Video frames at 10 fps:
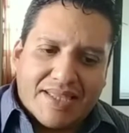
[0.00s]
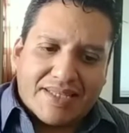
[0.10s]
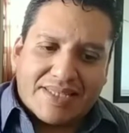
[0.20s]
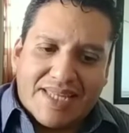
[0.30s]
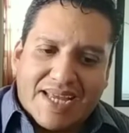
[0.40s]

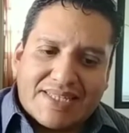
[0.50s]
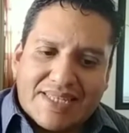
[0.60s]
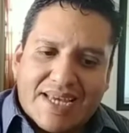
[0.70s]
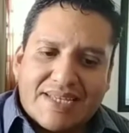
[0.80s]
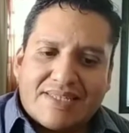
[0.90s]
The snake
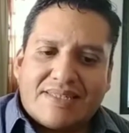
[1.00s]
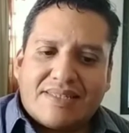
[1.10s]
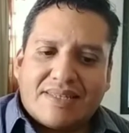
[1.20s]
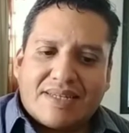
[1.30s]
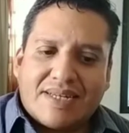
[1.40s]

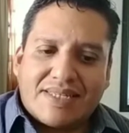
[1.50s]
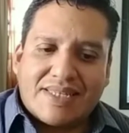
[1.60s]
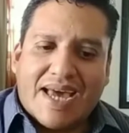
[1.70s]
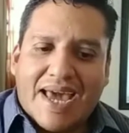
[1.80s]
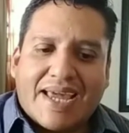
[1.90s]
says, "Because
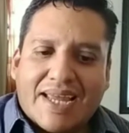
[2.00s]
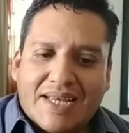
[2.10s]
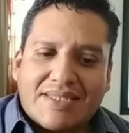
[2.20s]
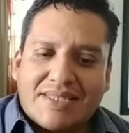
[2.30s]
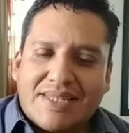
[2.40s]
I
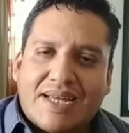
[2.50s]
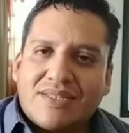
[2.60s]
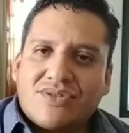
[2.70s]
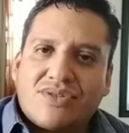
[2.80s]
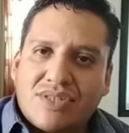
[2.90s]
cannot
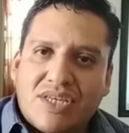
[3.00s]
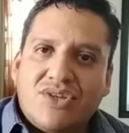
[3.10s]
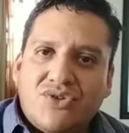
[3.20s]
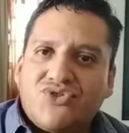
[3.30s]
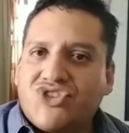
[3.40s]
stand to see you